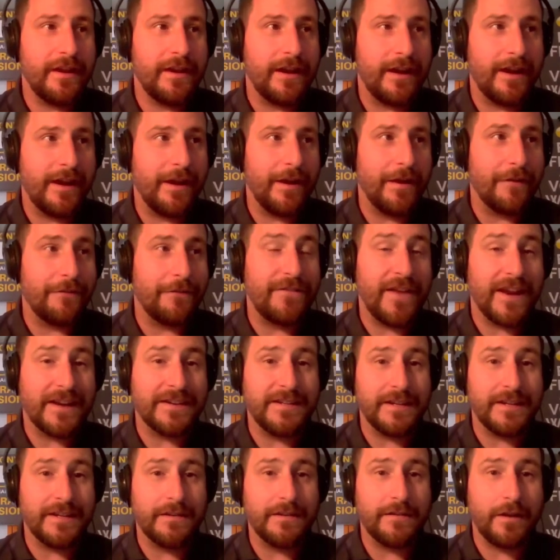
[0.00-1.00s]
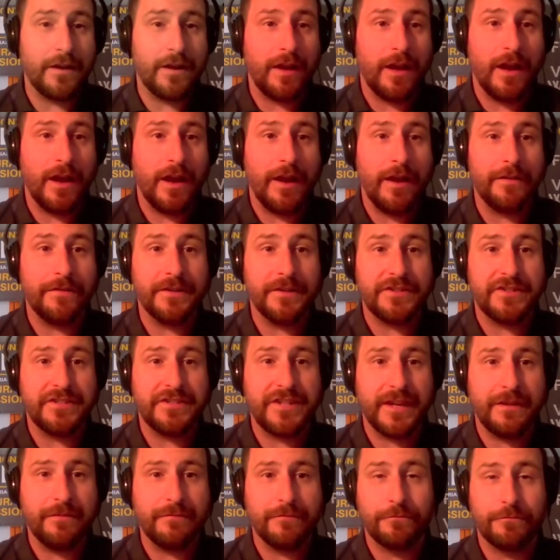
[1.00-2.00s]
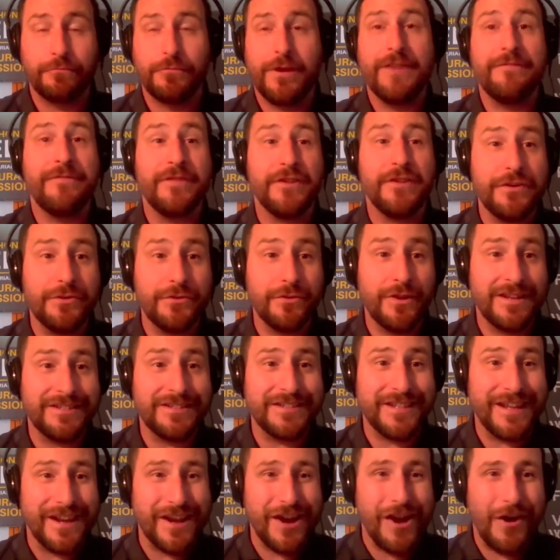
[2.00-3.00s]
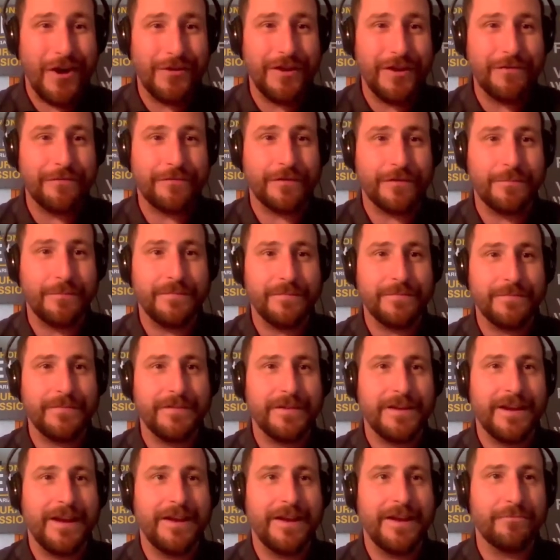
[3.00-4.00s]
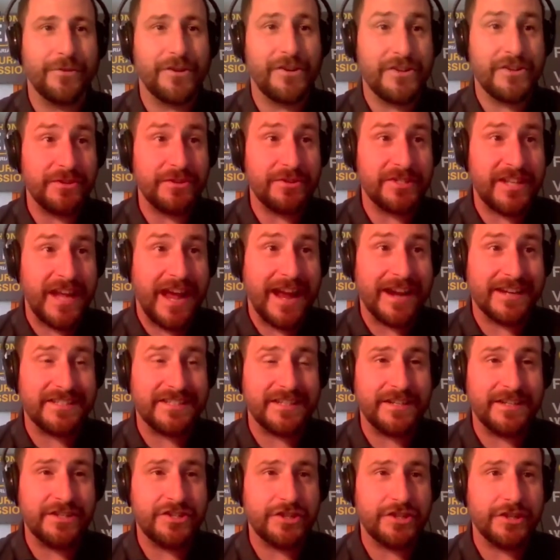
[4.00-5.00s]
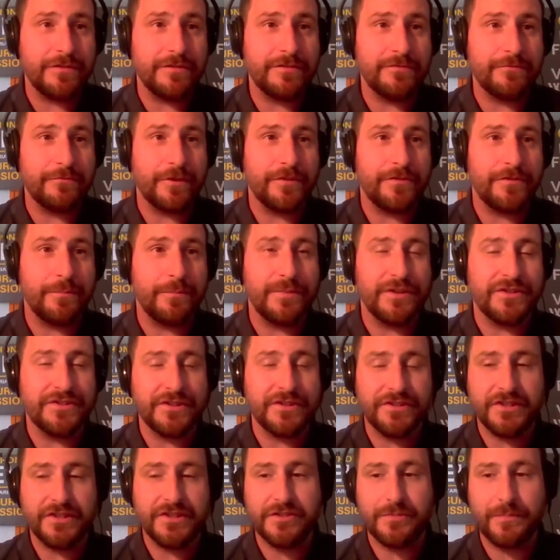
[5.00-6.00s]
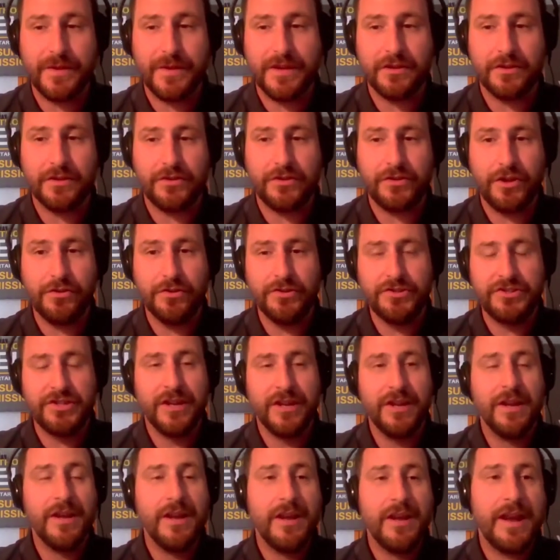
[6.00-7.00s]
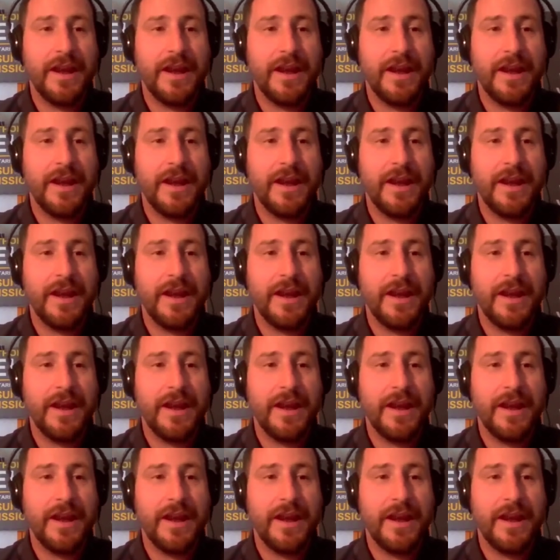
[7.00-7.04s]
affecting the state revenue, as they call it, from reduced taxation with the businesses being closed.